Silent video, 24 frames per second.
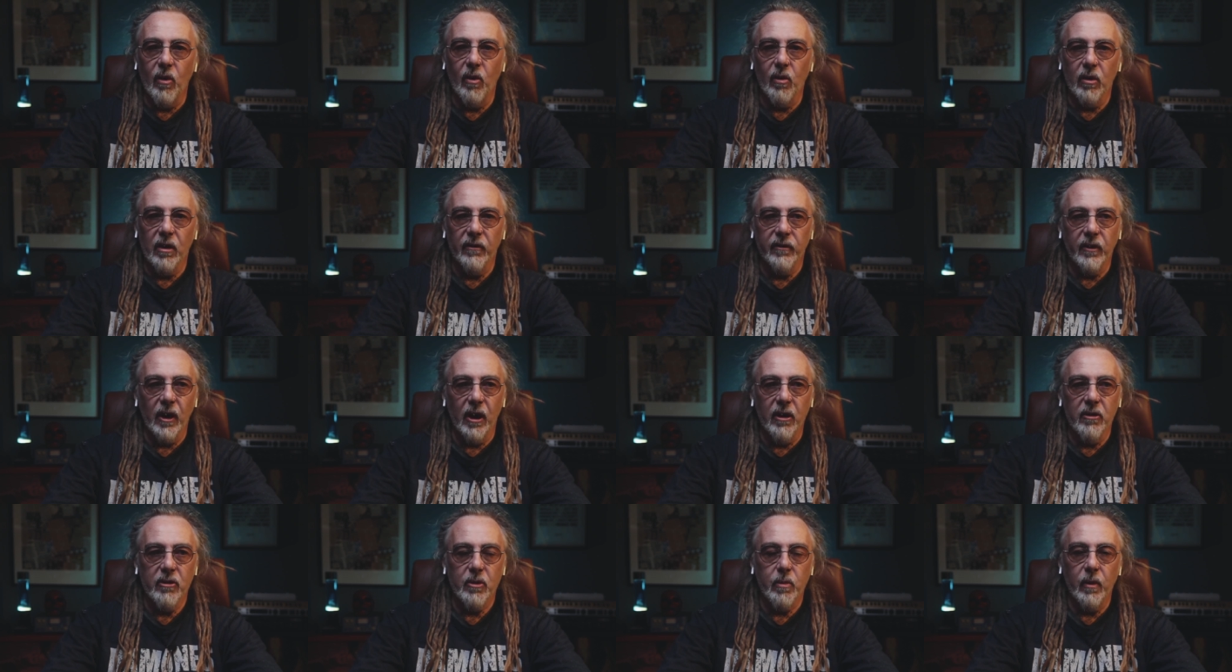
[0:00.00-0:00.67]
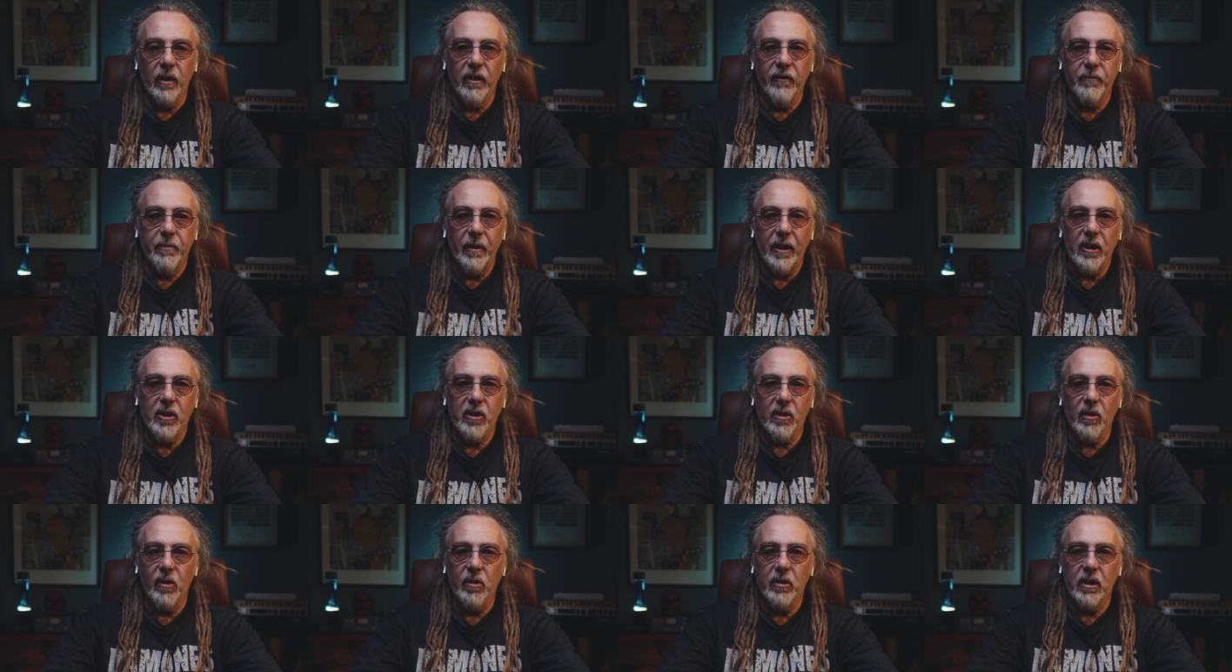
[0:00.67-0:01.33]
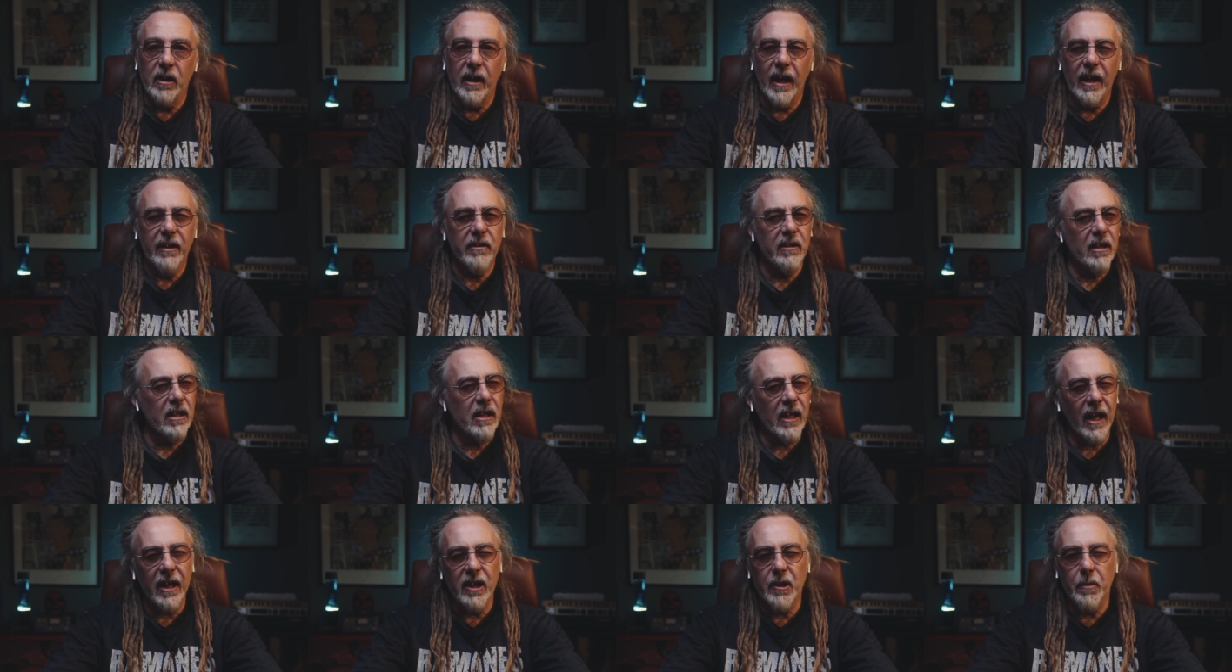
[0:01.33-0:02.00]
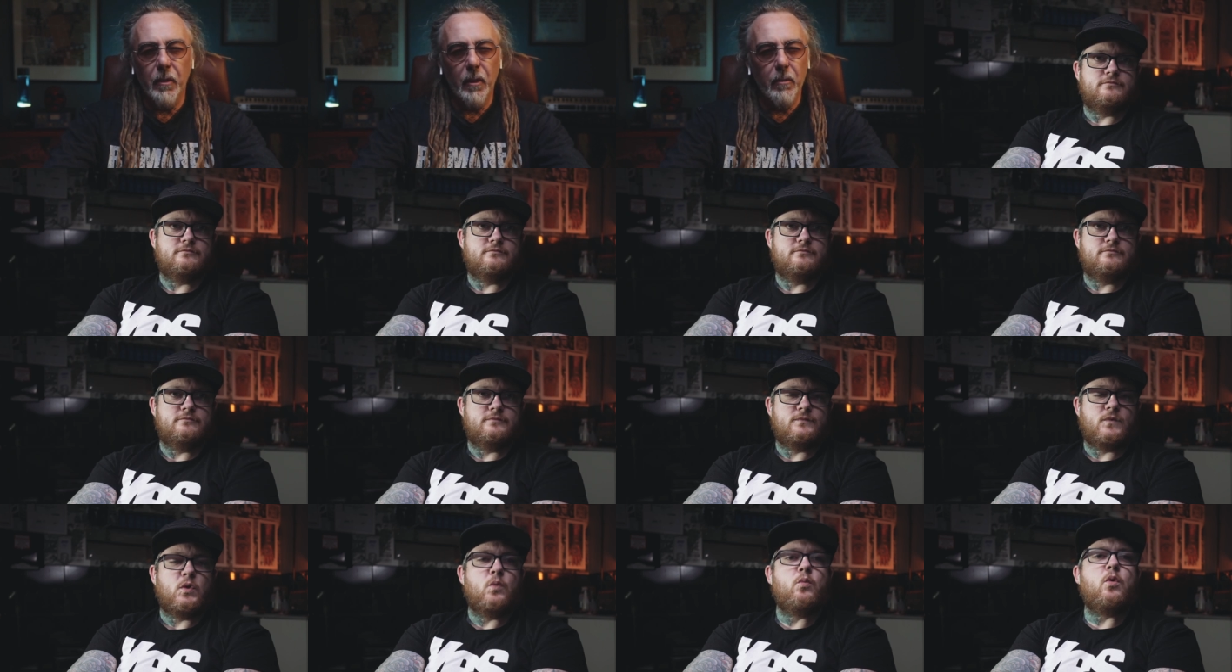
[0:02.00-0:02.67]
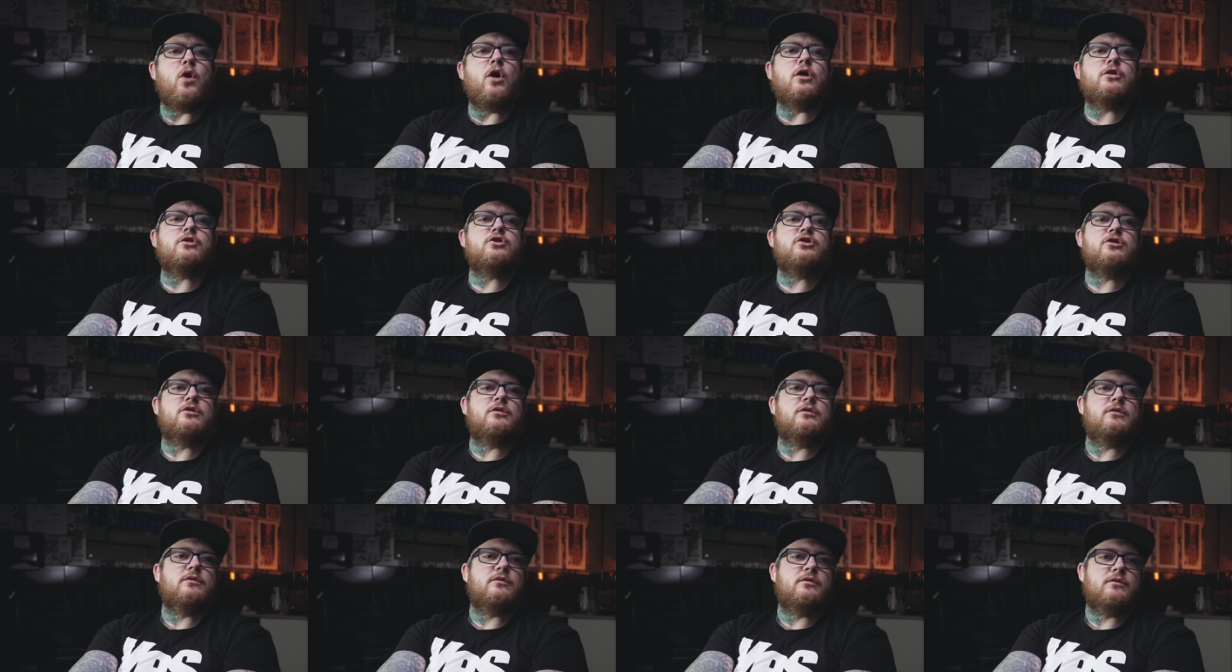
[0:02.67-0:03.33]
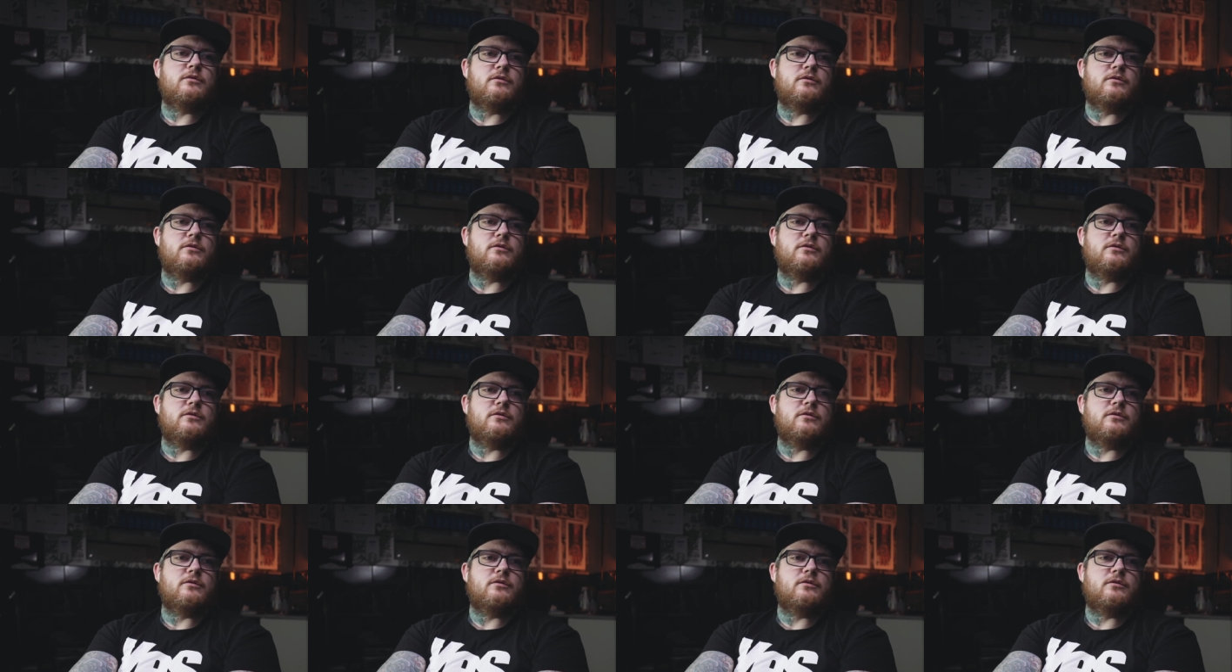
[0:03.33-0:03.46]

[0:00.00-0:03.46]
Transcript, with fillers: all of those will have been sorted out because it takes me a minute to sort them out